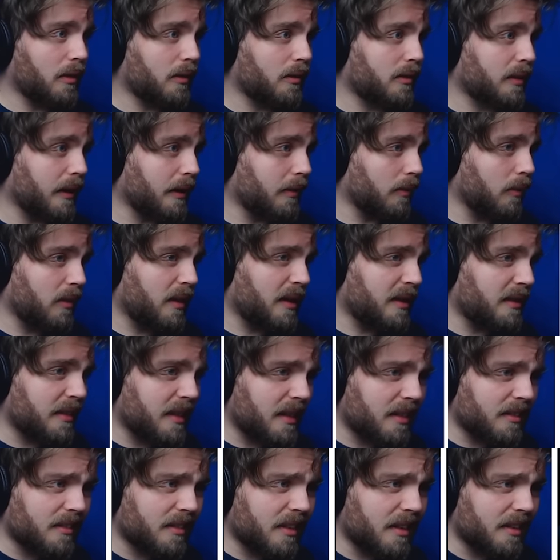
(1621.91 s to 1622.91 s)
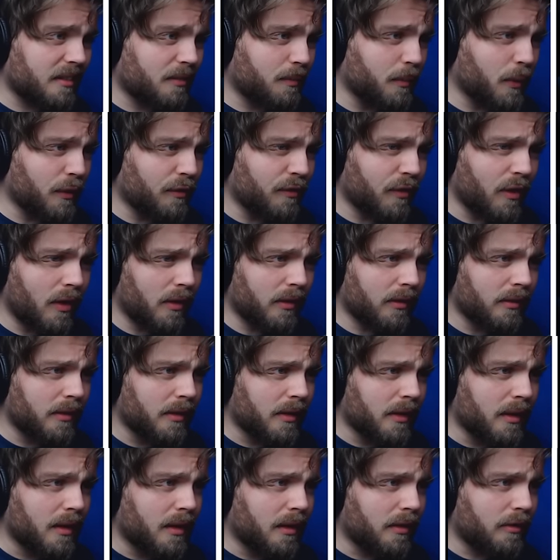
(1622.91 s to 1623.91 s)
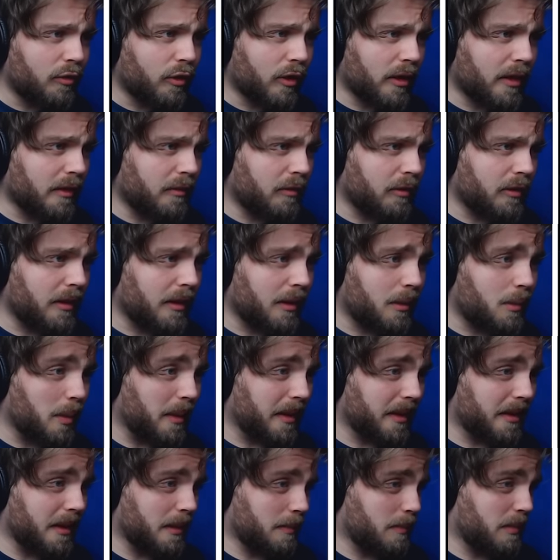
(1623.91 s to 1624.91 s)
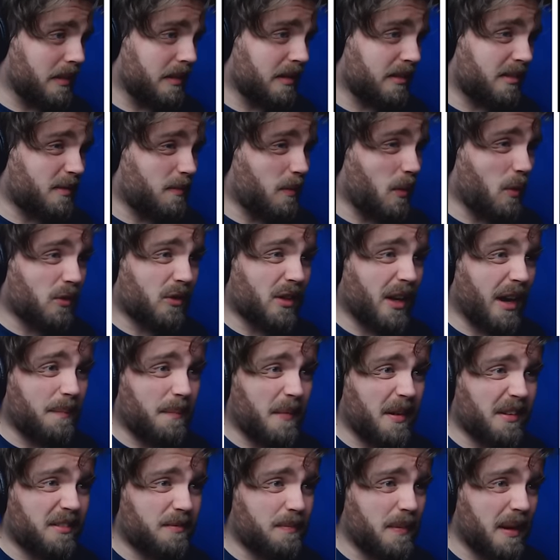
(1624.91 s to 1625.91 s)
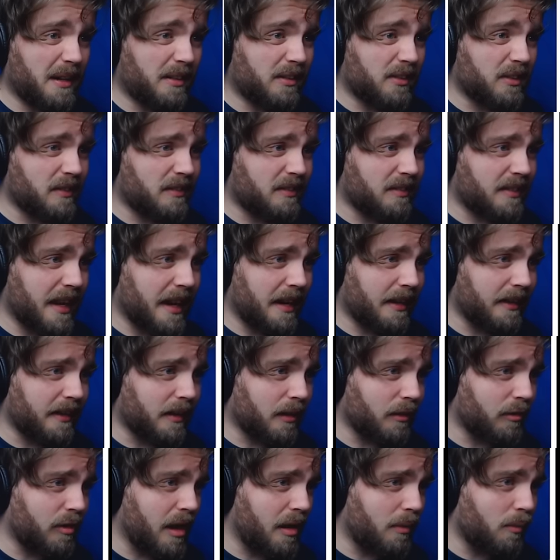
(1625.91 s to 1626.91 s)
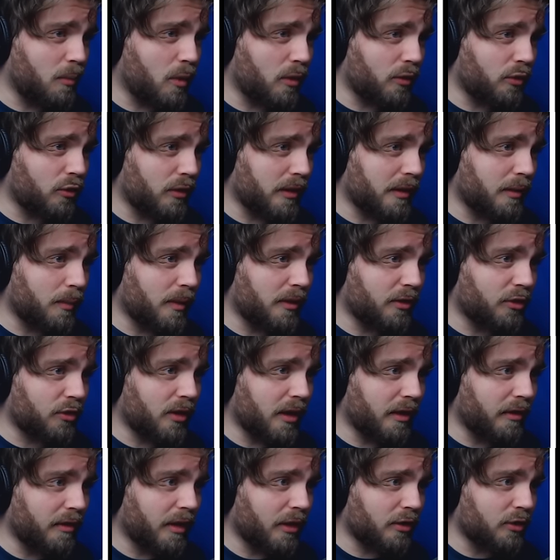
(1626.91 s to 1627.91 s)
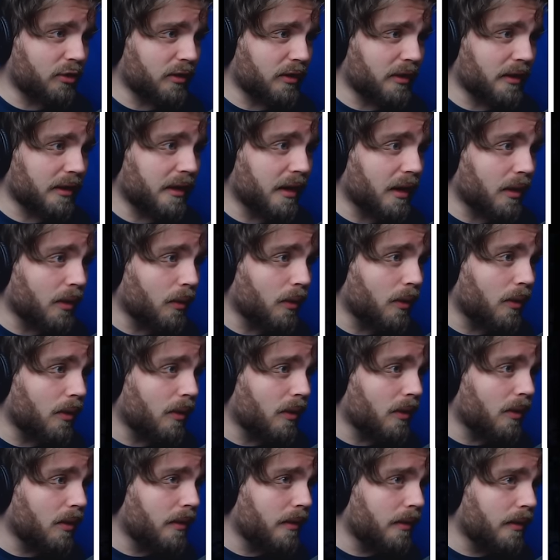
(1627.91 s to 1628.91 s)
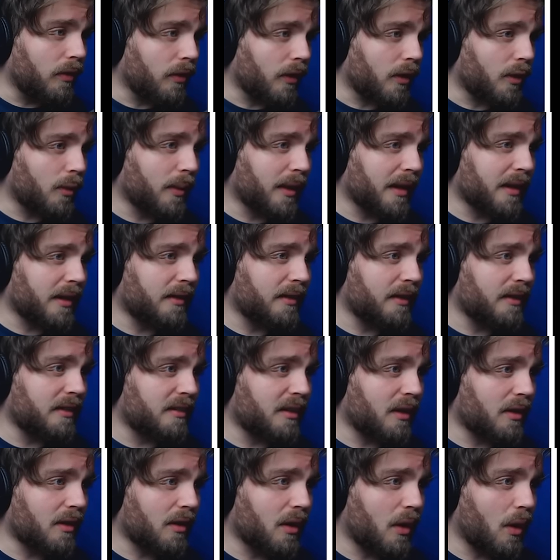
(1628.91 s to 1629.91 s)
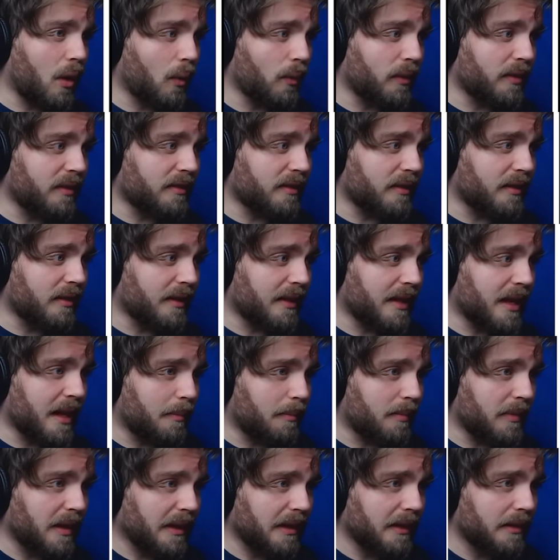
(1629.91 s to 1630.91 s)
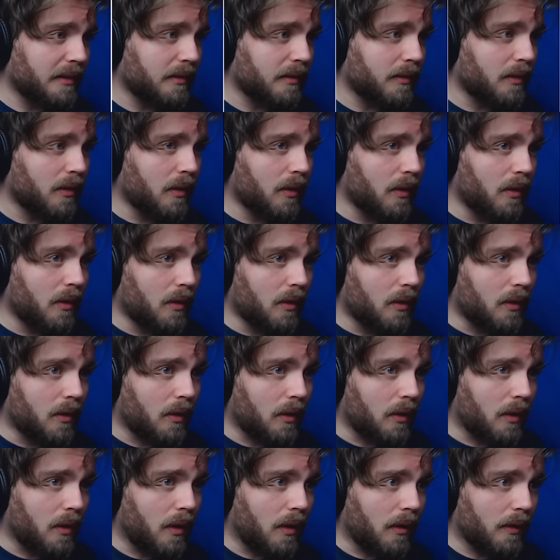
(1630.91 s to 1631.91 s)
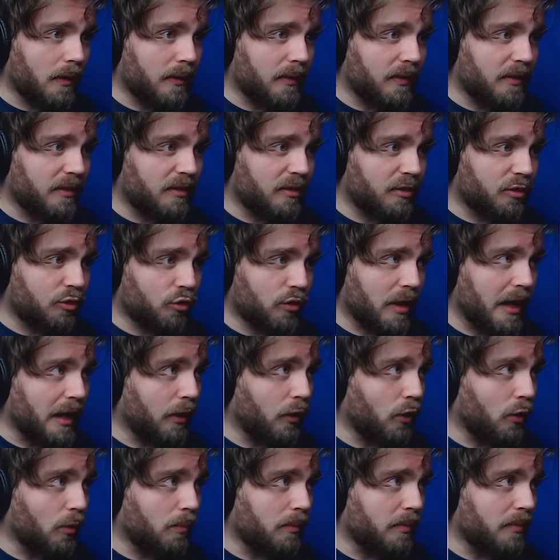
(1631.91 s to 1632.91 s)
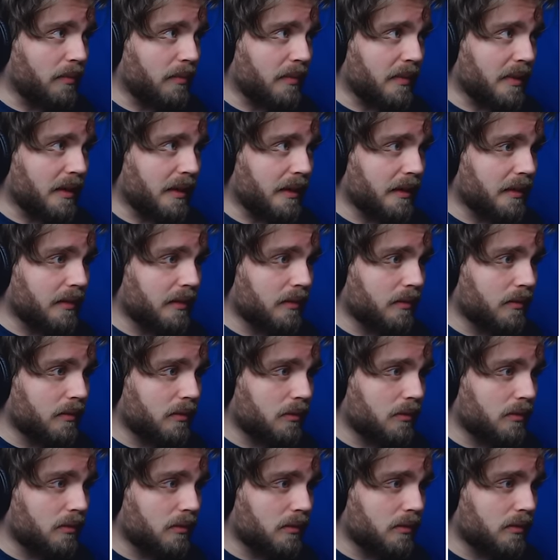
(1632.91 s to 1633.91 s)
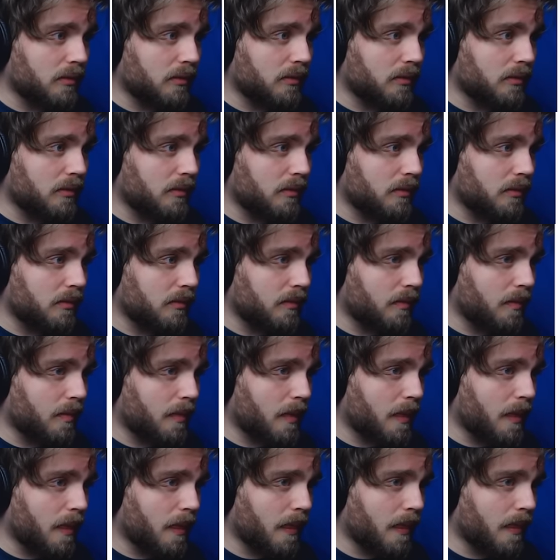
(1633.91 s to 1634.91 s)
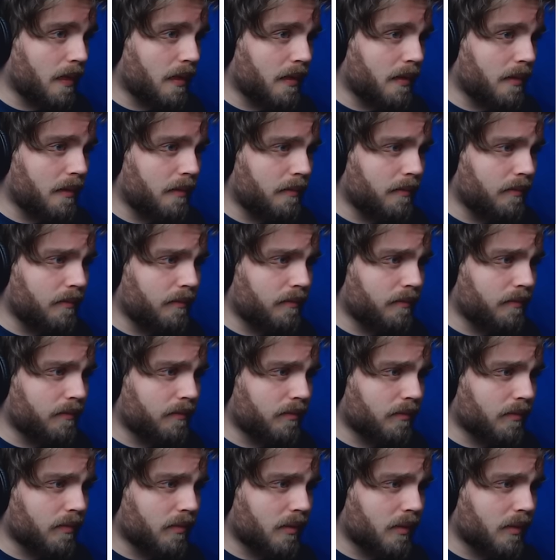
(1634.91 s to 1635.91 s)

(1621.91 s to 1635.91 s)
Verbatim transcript: Okay, let's move on really, really quickly, because the more time I spend just standing around wondering which direction to go, the quicker this cold is gonna get me. And gonna strangle me. I need to find some place to escape this cold.